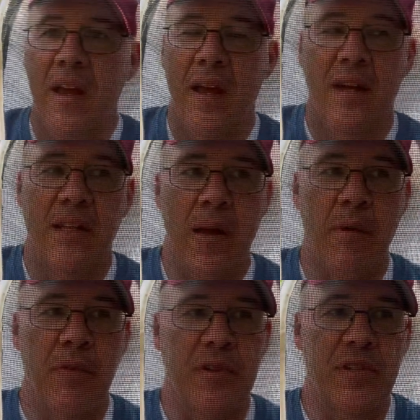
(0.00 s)
and came
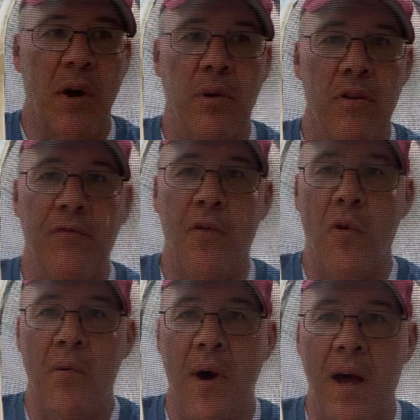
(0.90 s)
up with a total of
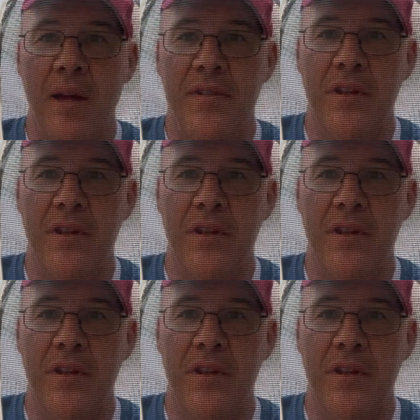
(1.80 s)
four mites.